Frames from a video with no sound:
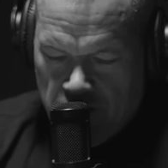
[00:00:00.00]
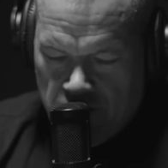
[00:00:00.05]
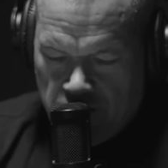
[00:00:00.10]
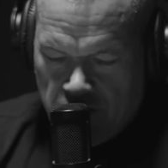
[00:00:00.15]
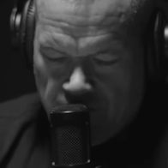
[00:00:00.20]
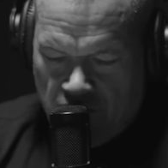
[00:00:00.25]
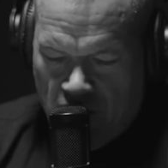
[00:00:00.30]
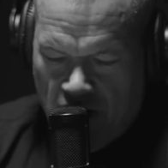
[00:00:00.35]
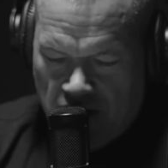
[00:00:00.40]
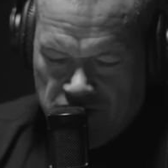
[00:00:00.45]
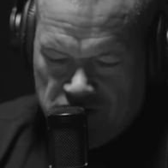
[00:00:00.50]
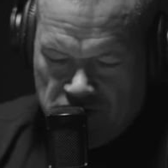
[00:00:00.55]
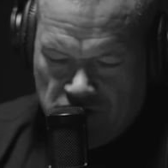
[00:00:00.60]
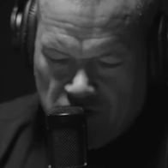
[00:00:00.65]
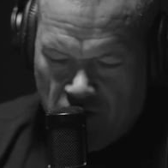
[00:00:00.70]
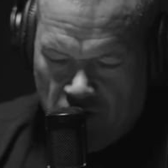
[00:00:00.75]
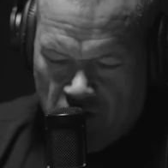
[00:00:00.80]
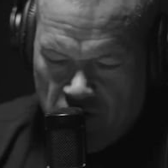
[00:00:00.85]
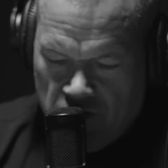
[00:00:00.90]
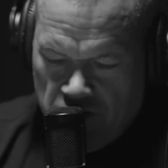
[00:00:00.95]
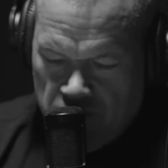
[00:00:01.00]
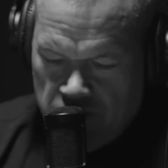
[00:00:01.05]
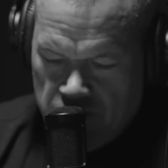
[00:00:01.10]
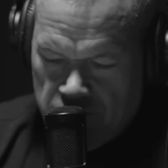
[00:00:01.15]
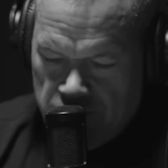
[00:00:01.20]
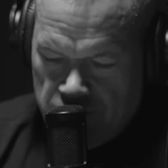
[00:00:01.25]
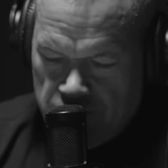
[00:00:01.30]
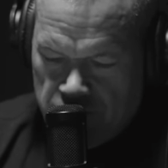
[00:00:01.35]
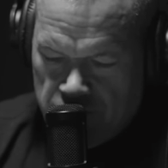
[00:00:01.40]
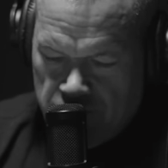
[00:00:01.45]
the Bronze Star,
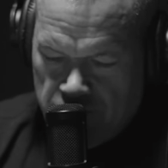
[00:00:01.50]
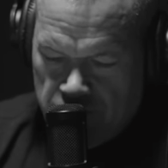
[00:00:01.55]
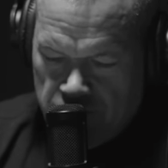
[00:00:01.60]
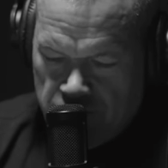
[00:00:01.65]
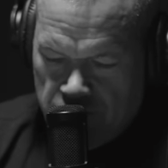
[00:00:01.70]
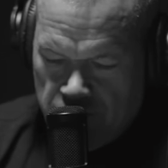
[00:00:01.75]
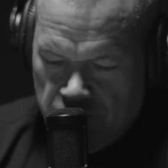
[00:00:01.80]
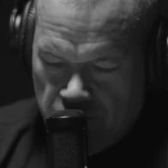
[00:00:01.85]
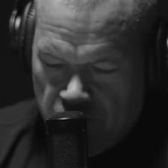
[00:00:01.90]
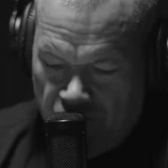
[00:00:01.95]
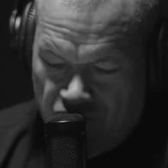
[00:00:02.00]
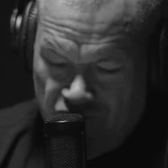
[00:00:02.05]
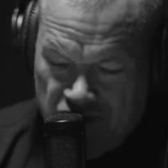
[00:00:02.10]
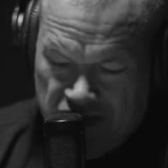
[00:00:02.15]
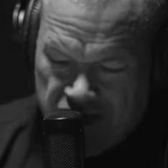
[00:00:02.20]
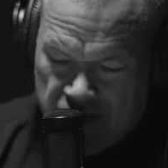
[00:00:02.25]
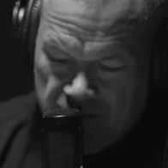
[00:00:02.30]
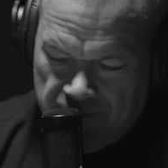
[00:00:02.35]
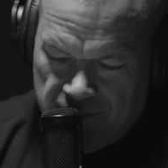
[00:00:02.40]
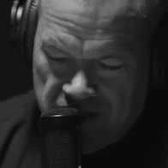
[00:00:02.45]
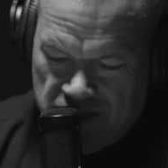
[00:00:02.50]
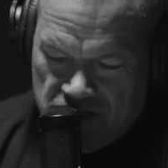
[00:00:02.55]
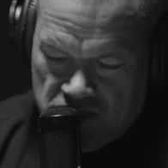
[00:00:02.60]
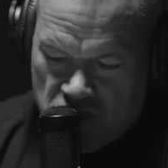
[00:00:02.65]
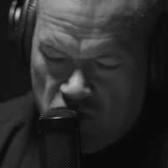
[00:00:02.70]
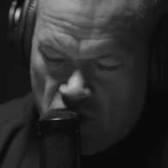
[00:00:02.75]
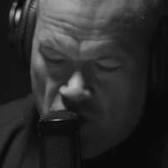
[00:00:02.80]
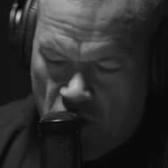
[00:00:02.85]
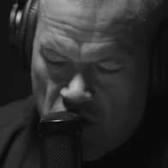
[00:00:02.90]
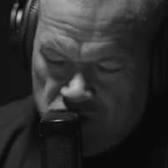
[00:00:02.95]
the Vietnamese
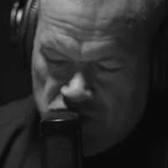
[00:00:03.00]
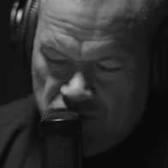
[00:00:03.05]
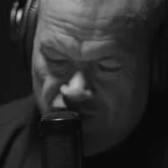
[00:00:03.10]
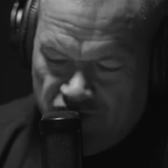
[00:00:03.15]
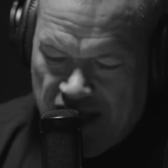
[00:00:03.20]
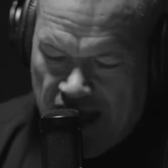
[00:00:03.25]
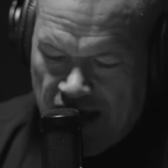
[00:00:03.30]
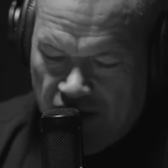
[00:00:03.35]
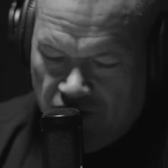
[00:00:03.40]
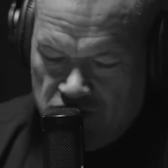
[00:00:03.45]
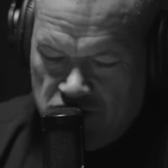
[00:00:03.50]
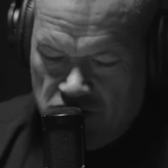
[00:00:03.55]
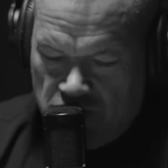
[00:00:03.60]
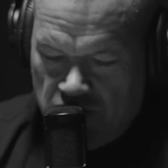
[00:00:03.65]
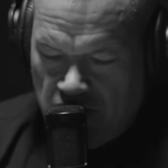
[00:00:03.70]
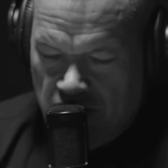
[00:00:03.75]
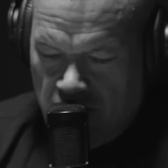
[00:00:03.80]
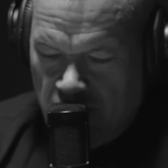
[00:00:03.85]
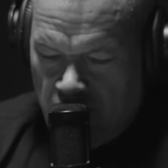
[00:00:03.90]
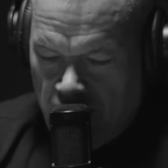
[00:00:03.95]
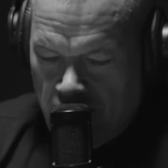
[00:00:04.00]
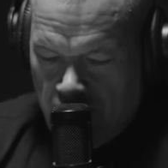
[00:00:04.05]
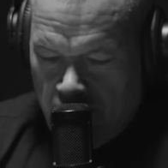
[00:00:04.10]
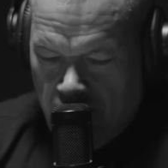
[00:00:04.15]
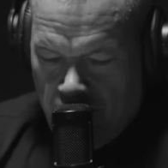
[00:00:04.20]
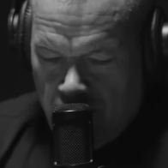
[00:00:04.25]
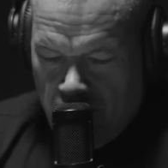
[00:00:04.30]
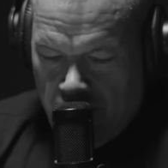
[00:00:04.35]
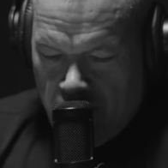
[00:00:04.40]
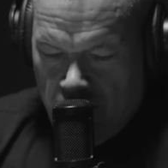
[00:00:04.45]
Cross of Gallantry,
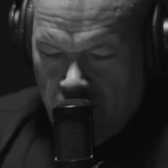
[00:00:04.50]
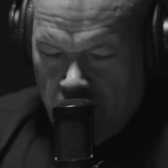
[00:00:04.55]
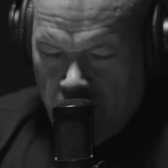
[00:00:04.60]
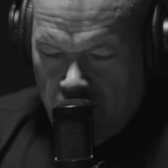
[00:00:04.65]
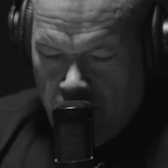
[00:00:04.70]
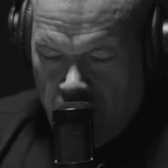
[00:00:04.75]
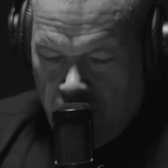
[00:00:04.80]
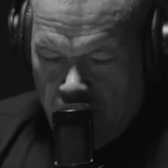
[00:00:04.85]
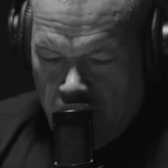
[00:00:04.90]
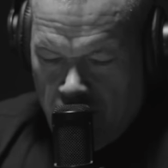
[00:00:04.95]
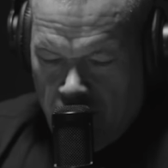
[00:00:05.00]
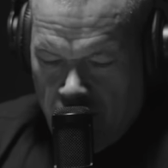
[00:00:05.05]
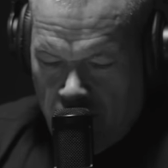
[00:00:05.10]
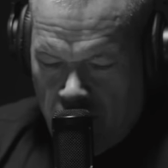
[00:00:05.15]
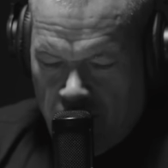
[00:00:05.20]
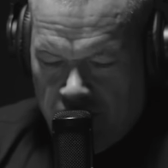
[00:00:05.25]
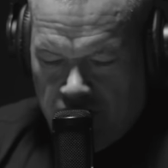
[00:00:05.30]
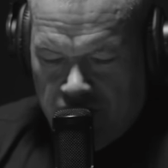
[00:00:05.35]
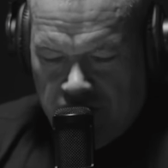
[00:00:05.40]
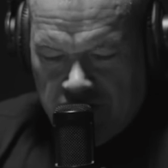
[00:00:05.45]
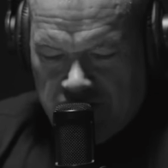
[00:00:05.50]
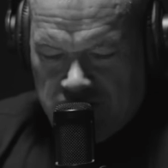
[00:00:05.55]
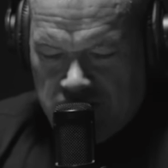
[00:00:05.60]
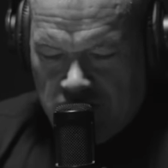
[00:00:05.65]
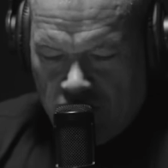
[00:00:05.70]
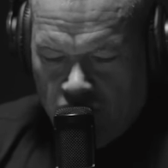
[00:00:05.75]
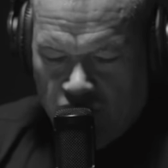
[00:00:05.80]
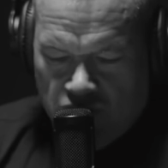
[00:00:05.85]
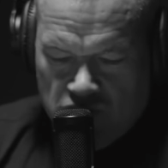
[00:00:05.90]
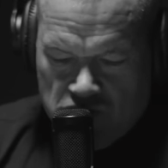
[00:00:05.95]
and the
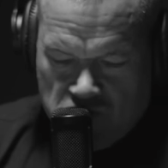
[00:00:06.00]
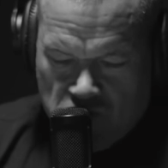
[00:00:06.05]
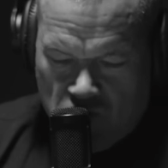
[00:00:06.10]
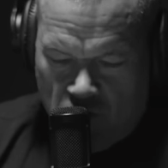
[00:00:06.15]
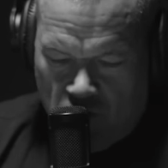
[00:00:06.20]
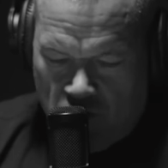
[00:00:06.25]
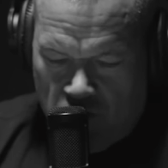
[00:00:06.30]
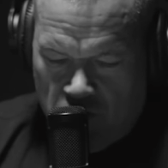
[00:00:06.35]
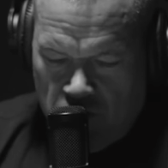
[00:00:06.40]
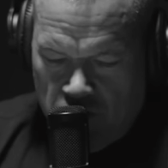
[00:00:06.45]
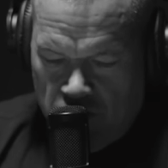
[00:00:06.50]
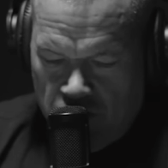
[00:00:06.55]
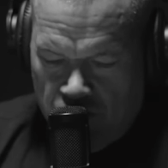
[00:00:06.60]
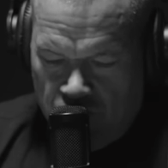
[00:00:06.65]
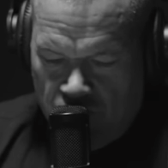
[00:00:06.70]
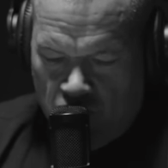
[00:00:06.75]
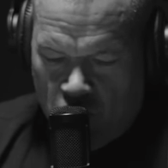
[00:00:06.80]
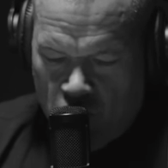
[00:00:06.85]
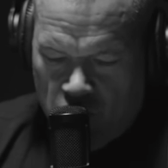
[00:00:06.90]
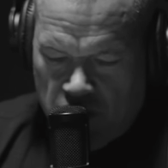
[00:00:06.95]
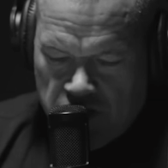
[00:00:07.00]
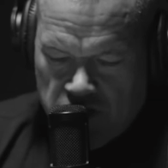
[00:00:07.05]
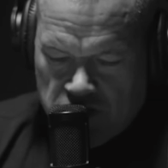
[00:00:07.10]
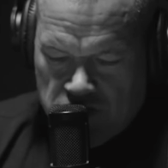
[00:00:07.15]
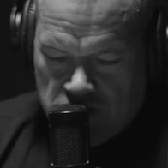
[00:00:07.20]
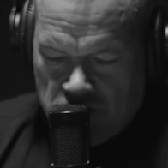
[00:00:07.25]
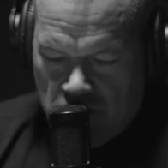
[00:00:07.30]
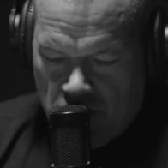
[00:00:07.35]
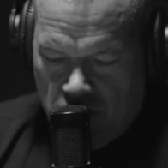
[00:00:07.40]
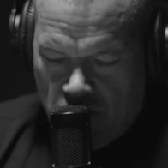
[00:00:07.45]
Silver Star for
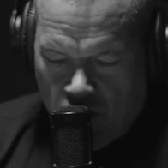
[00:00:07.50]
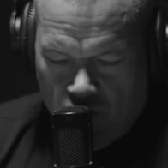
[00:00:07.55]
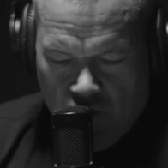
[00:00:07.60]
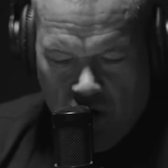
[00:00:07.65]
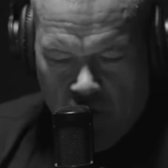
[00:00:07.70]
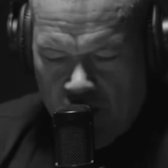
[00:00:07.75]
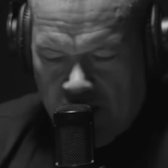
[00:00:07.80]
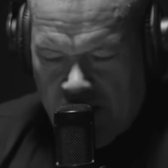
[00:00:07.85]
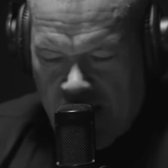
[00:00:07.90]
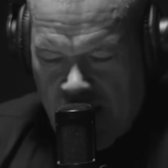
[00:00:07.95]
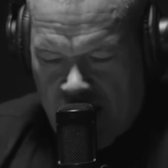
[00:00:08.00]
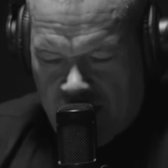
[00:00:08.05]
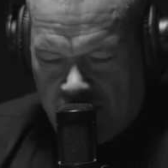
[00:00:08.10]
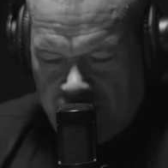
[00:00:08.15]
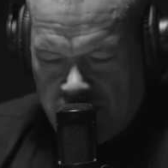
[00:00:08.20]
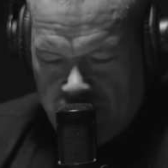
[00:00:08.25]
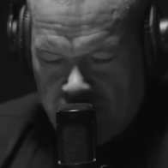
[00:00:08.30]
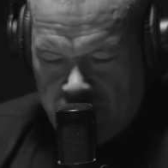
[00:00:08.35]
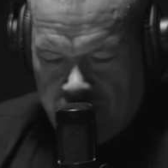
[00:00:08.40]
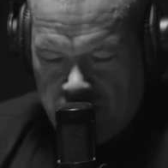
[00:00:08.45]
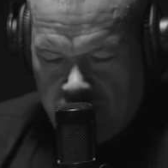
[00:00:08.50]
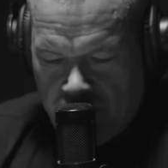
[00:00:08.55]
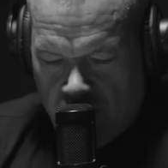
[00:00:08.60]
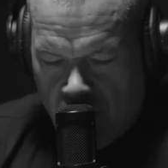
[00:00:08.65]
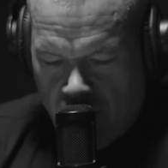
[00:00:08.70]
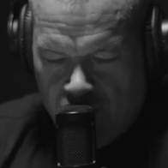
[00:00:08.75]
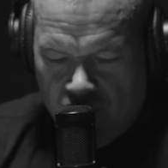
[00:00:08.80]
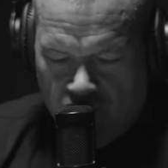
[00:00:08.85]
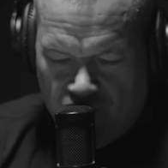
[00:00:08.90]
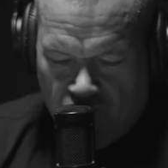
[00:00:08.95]
his heroic actions
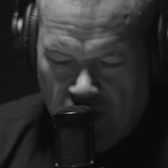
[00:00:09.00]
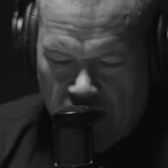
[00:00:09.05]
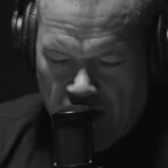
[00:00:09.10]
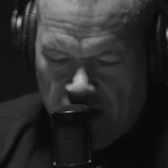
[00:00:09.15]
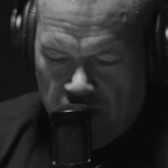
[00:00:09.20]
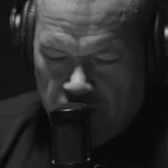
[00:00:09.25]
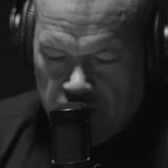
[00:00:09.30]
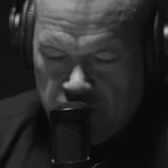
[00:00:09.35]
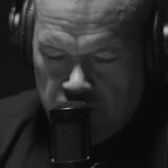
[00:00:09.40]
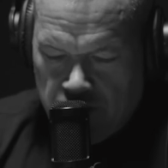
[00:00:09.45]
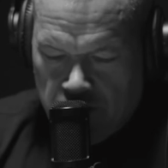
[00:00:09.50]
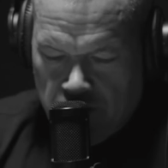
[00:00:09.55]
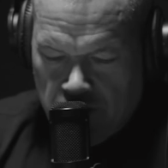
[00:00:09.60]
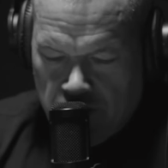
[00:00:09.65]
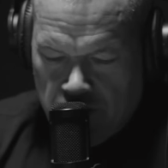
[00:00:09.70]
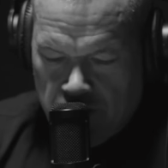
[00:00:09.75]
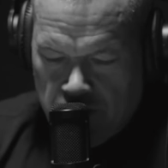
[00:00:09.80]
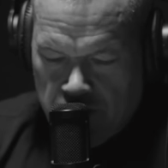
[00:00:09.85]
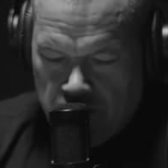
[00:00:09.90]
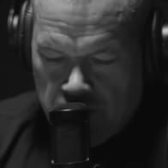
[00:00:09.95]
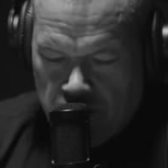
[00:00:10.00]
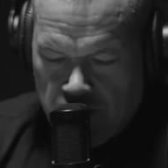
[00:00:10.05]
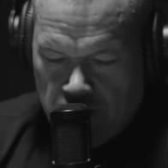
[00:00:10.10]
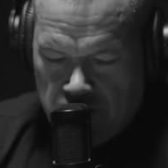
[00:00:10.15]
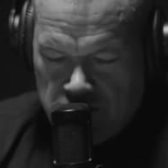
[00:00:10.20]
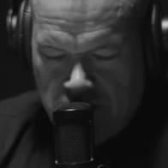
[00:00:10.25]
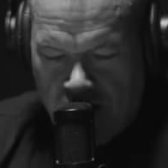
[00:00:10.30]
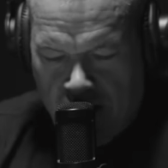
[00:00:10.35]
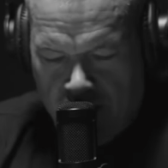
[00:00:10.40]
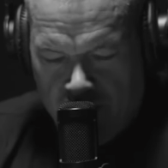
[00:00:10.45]
under fire. It
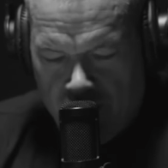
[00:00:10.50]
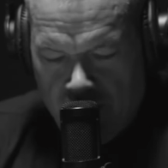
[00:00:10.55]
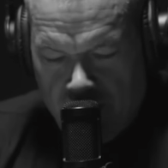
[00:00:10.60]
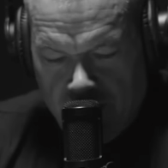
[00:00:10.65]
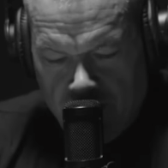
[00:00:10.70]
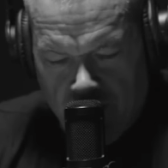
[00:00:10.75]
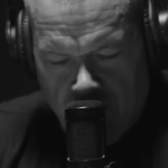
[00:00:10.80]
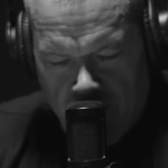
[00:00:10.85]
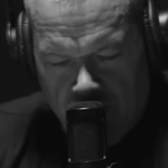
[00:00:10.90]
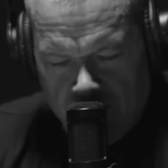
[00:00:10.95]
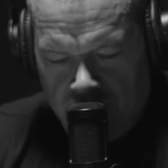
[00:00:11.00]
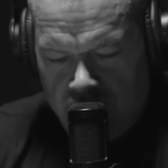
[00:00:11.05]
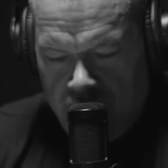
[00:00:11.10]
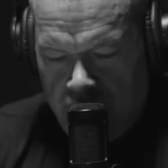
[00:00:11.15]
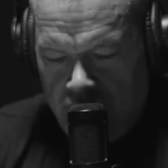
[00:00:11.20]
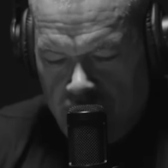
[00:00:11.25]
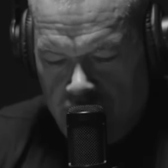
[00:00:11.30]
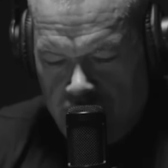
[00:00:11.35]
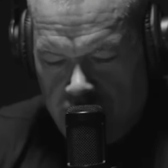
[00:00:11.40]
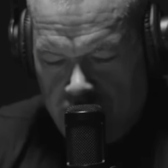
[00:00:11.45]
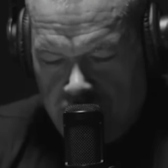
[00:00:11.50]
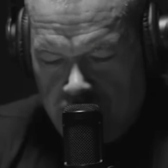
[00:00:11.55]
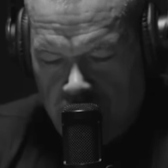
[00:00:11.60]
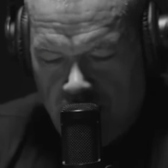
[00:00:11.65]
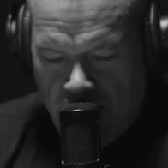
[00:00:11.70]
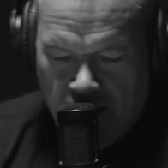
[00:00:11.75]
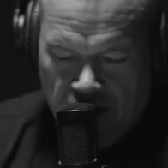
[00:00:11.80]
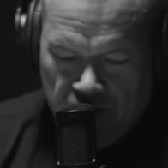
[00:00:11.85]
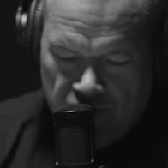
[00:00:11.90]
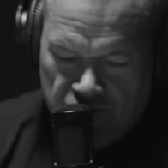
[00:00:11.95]
is an honor to
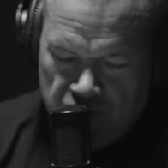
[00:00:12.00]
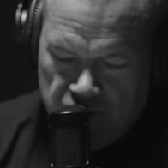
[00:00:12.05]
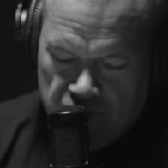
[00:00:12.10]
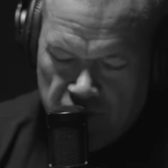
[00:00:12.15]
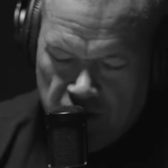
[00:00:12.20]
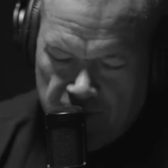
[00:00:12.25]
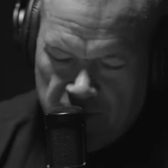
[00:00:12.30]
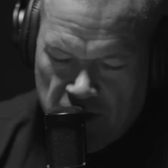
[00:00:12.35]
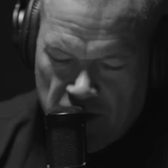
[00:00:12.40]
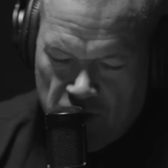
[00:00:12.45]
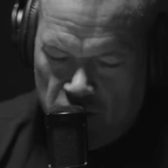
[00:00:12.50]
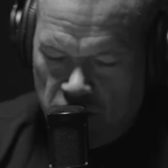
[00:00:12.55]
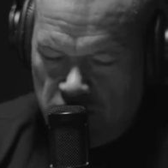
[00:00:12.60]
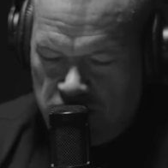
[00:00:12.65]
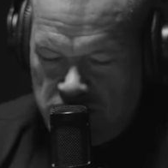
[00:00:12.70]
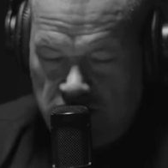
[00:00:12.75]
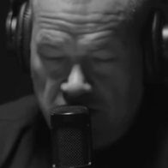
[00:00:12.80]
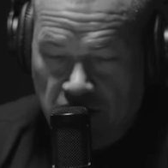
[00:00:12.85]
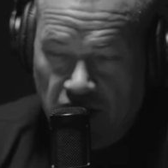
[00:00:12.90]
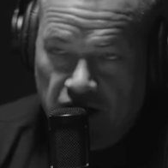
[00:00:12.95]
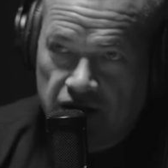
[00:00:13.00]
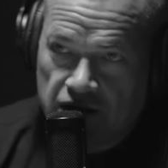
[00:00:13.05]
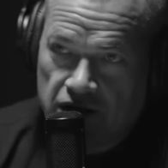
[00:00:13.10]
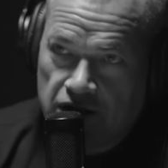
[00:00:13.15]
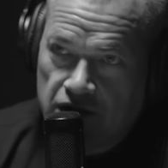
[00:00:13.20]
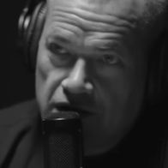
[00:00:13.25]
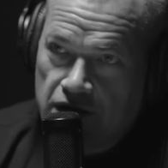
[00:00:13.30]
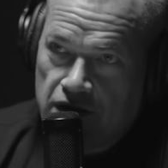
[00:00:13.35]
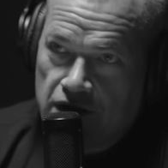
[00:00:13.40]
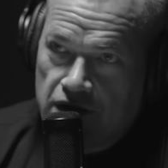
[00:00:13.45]
have him here with us tonight.
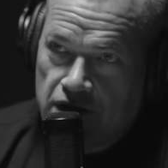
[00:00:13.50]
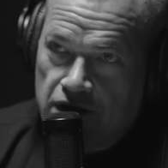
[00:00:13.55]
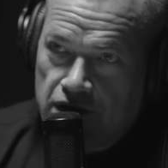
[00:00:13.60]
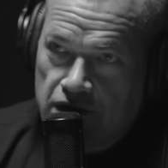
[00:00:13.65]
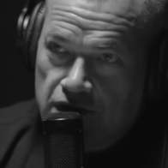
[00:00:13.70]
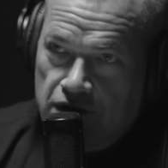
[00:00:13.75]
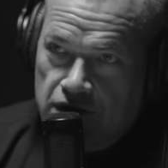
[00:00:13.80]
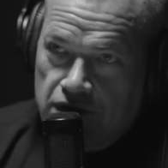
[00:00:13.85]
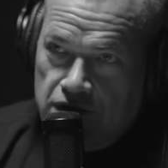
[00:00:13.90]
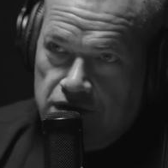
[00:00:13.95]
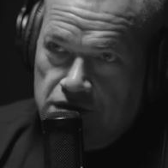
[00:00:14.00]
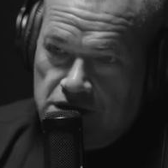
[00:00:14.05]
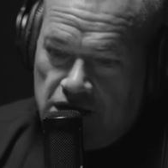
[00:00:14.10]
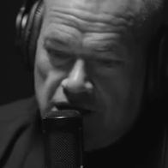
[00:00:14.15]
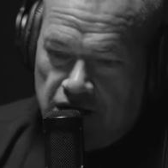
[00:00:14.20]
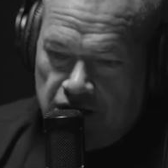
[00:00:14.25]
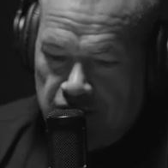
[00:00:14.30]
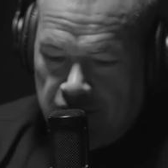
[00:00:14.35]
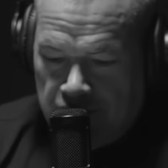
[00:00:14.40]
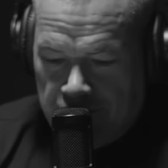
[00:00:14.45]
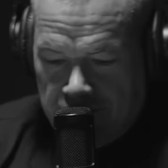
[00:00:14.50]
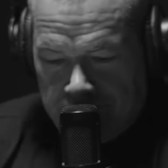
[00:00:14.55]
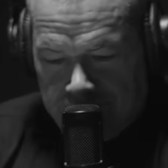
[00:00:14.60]
Jay,